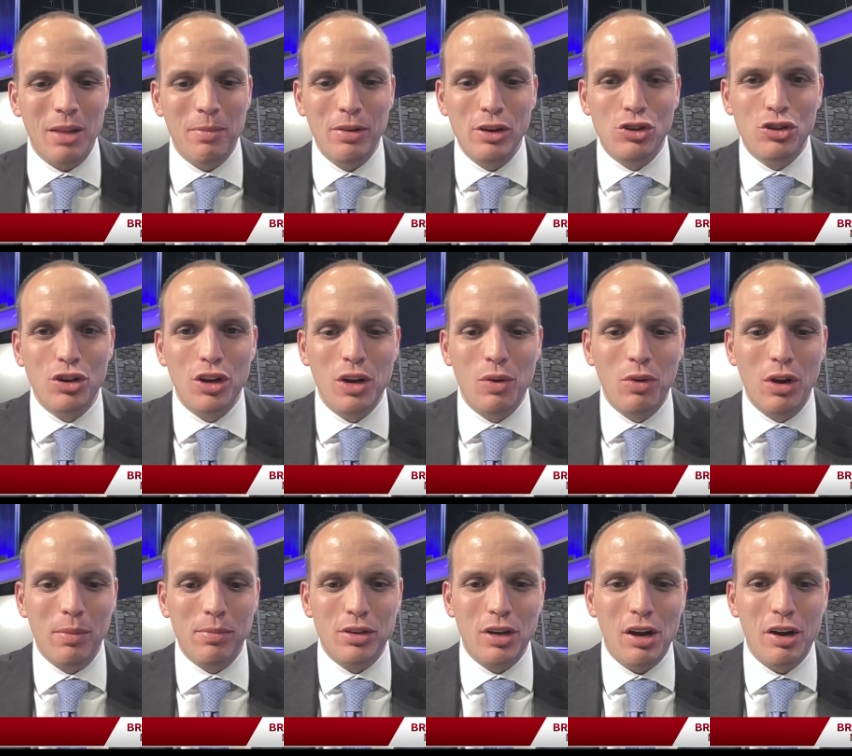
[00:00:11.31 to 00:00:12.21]
Let me show you
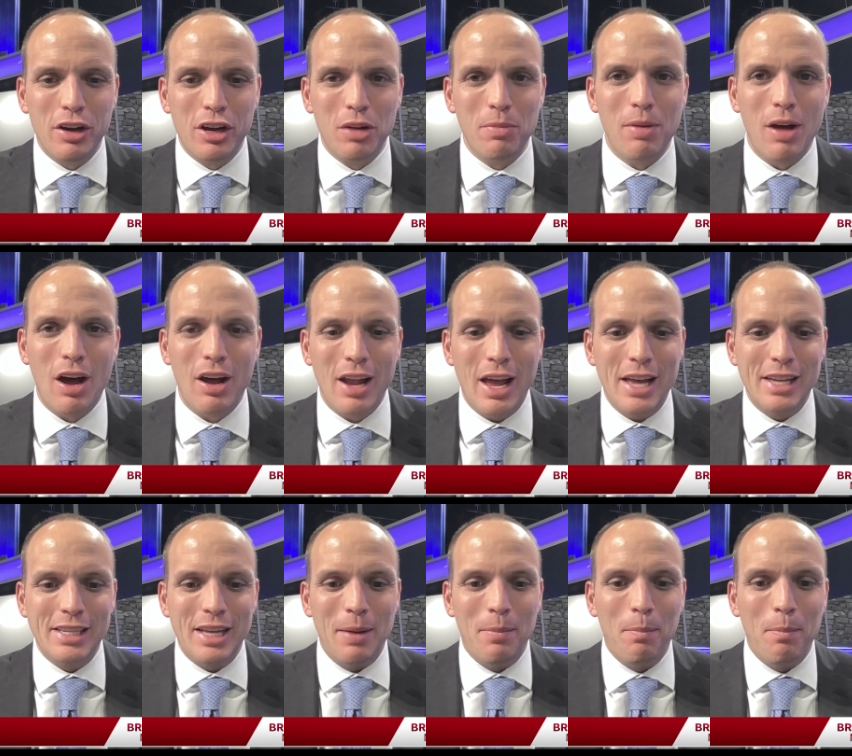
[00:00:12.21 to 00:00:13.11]
what I'm talking about
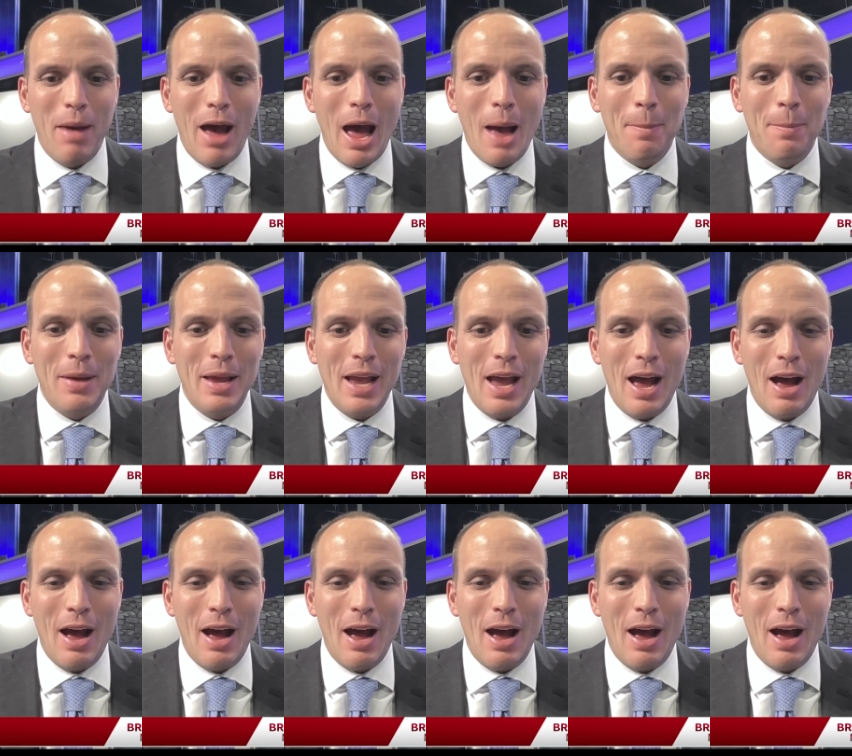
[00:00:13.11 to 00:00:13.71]
as I'm mapping